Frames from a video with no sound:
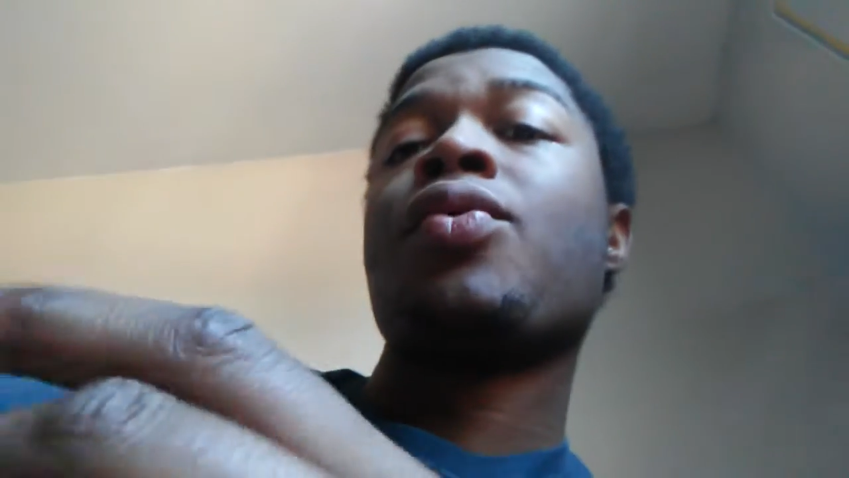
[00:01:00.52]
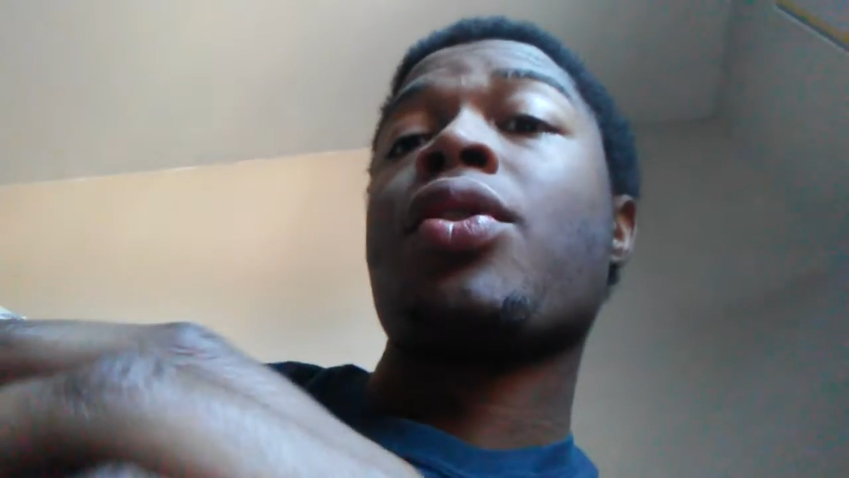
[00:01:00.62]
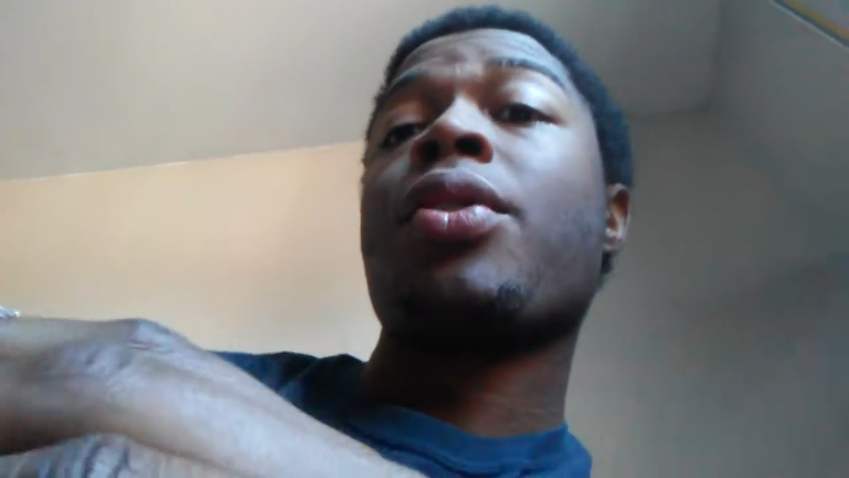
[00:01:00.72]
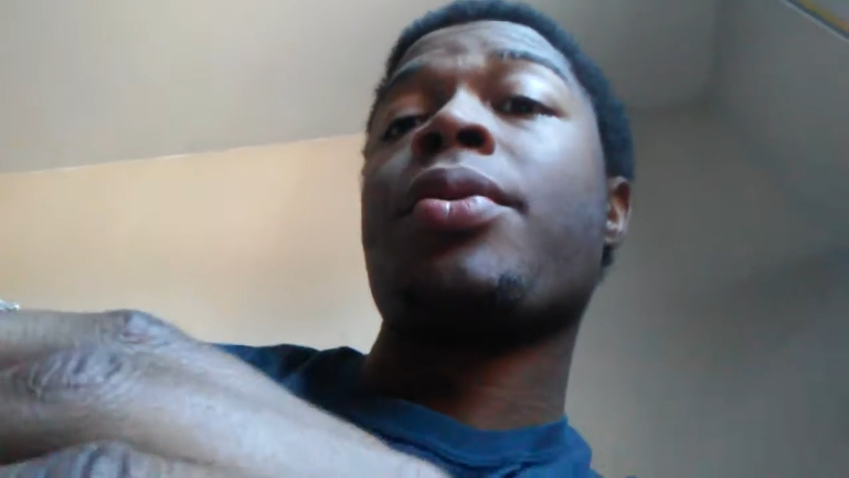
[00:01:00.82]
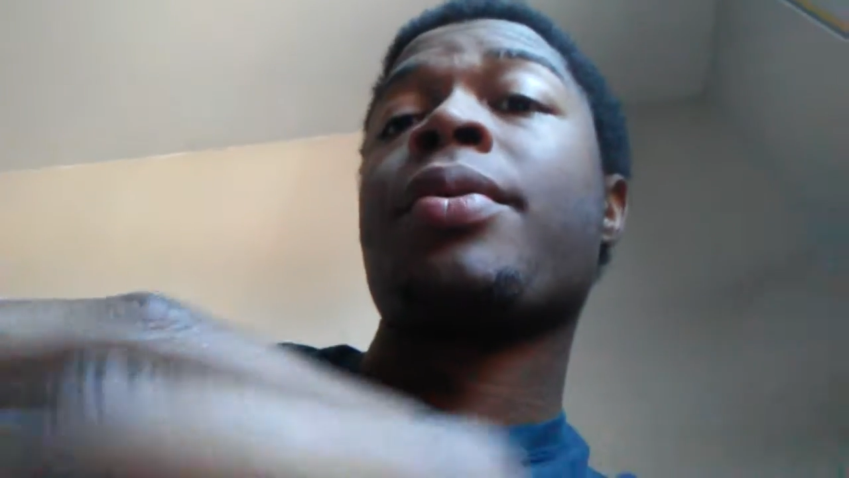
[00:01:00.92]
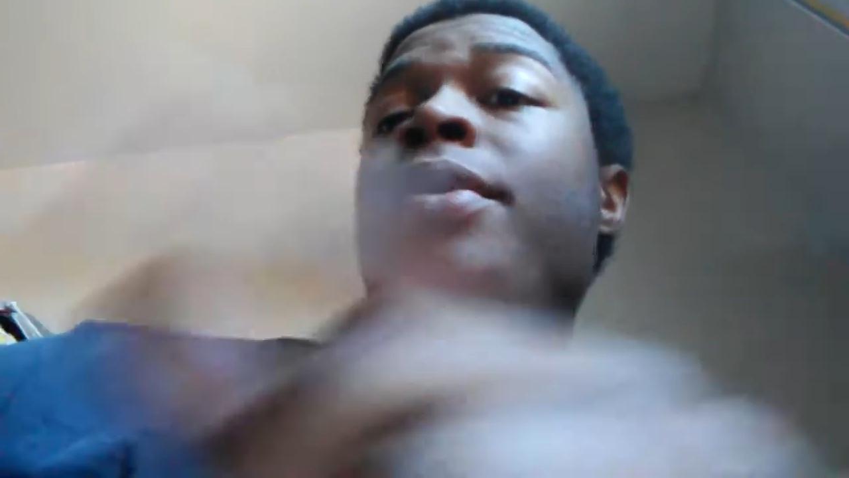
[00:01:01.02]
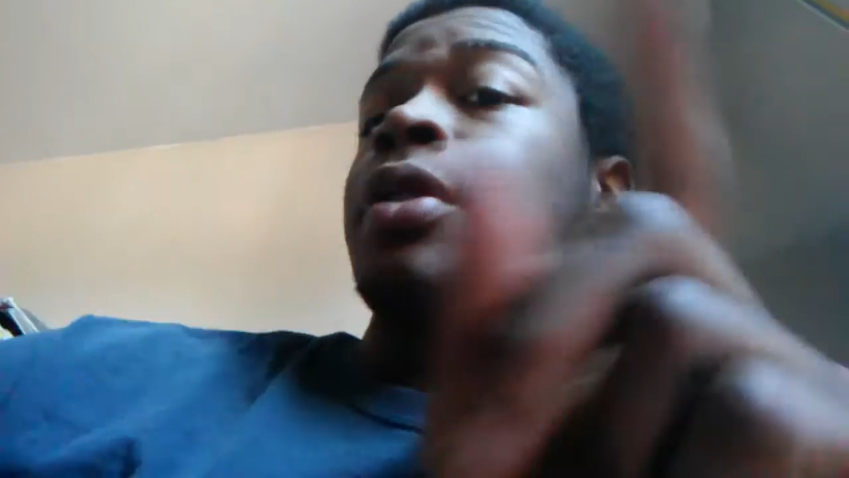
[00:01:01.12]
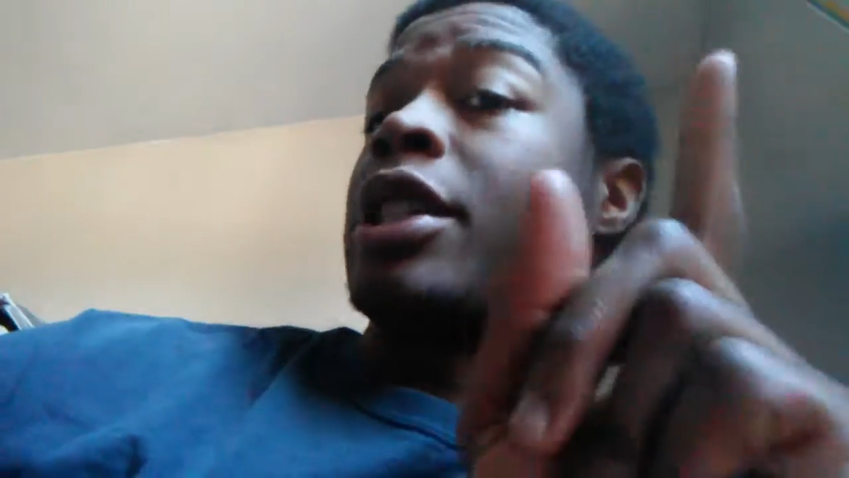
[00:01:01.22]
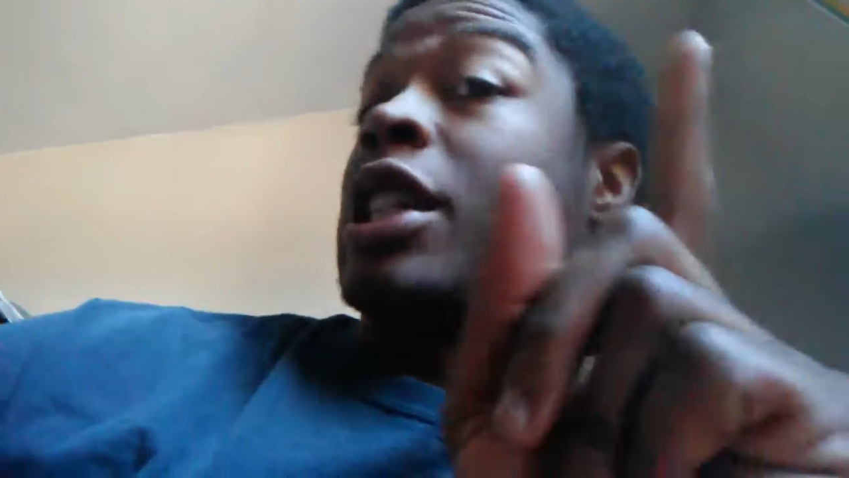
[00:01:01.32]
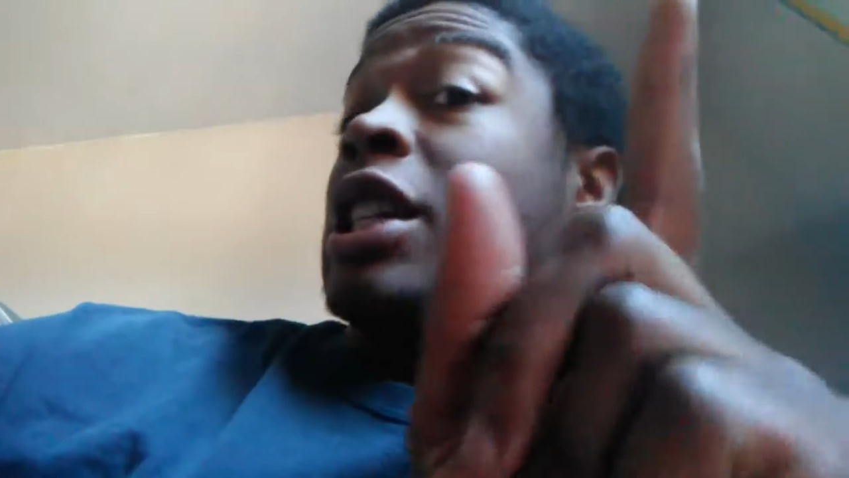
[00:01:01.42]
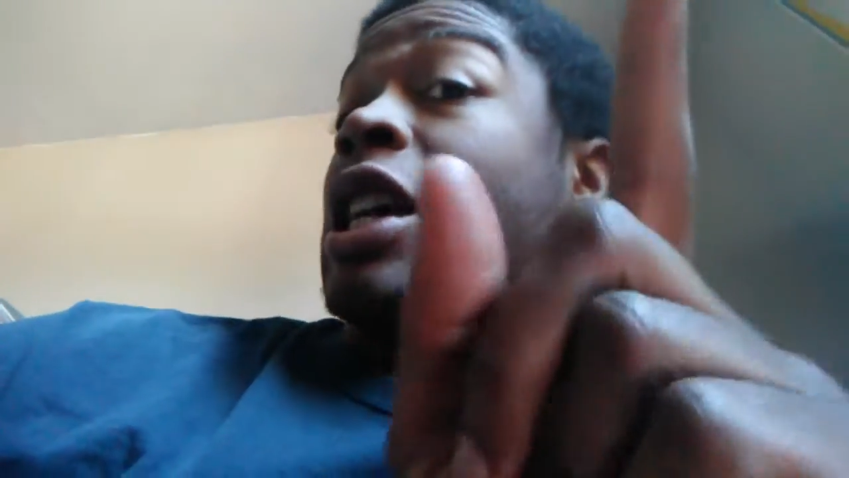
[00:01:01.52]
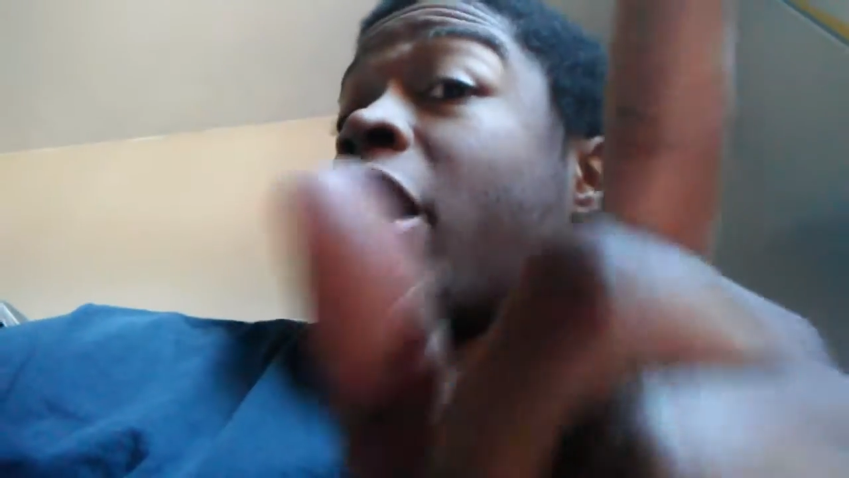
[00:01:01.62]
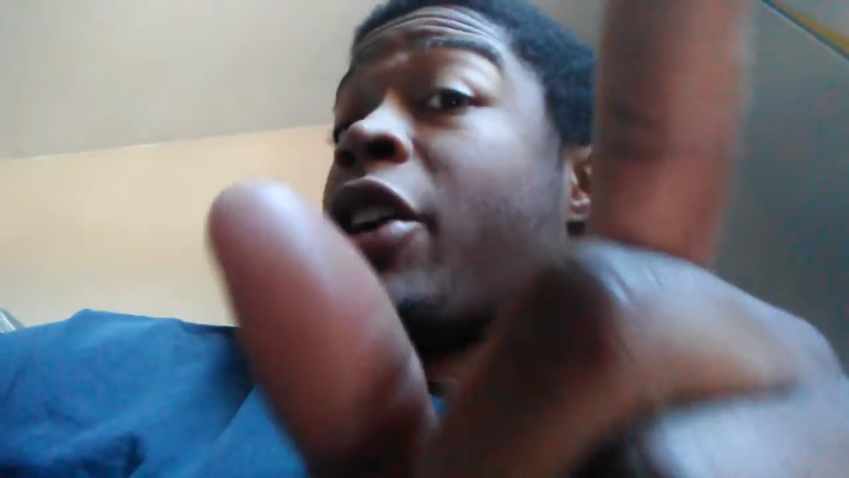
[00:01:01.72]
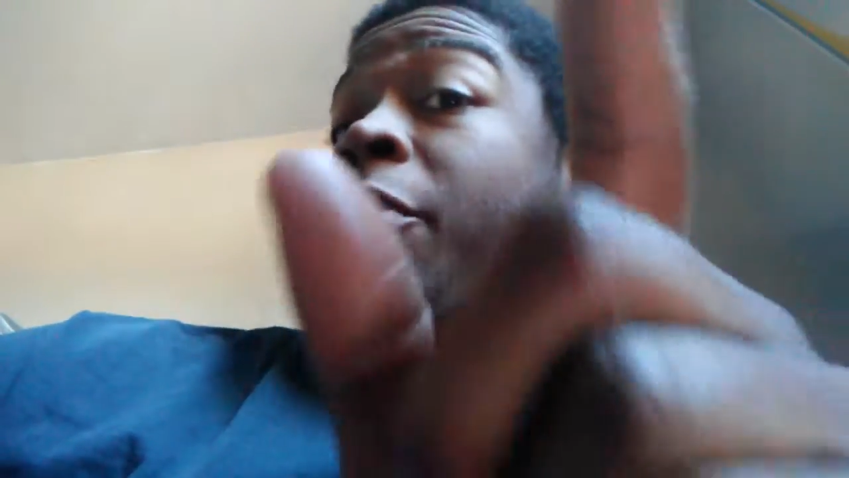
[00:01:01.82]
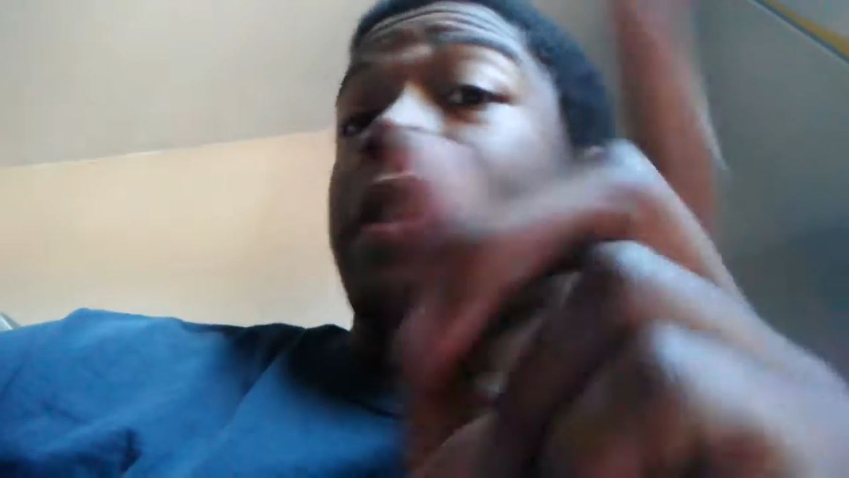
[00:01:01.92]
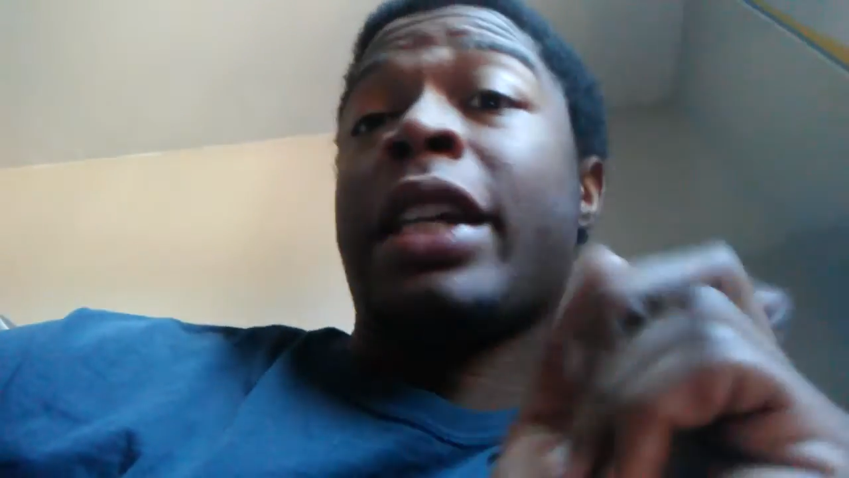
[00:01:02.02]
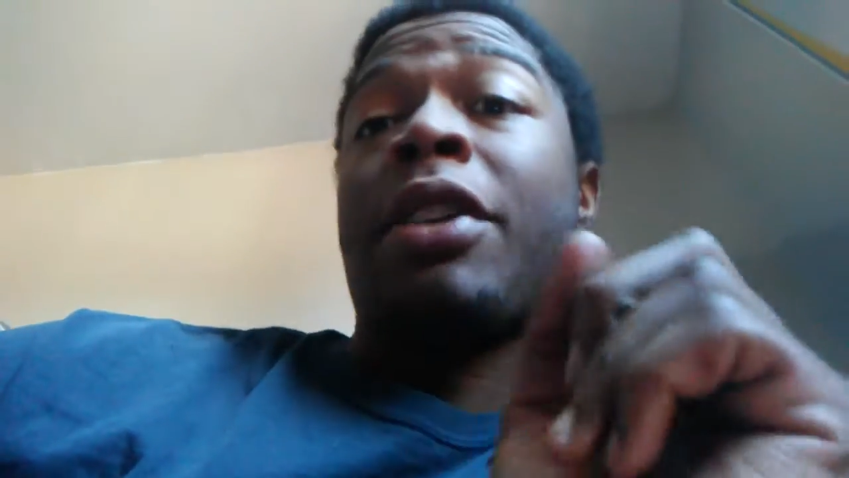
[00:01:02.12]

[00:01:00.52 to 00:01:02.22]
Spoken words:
So, I hope to